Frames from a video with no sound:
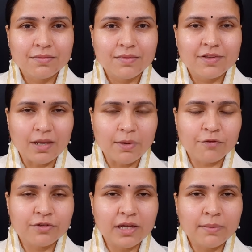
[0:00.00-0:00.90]
Some
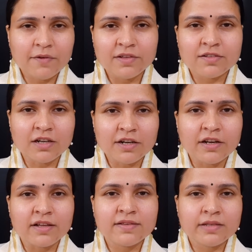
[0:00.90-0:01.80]
of them have started
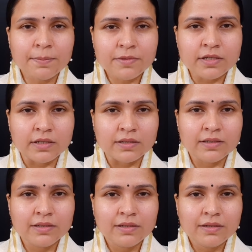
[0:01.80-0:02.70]
accepting
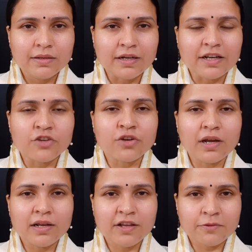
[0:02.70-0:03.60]
that
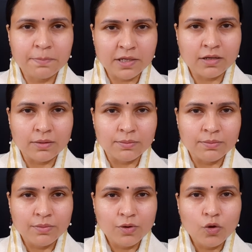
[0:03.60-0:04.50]
Agile has become
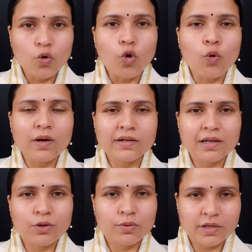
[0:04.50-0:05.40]
over
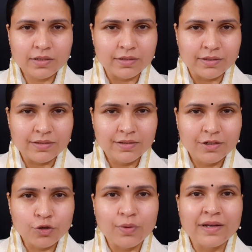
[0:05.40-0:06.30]
decorated
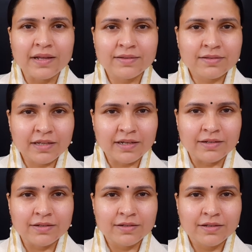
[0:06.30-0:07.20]
to an
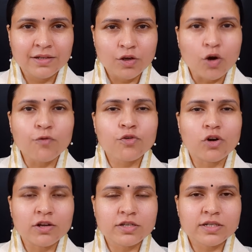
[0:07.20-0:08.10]
extent of
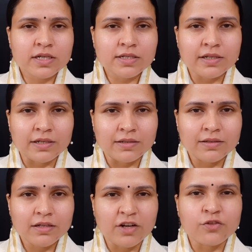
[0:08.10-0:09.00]
contradicting
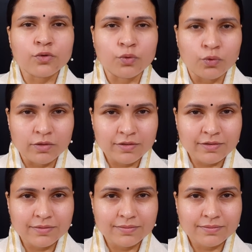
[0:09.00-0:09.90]
its roots.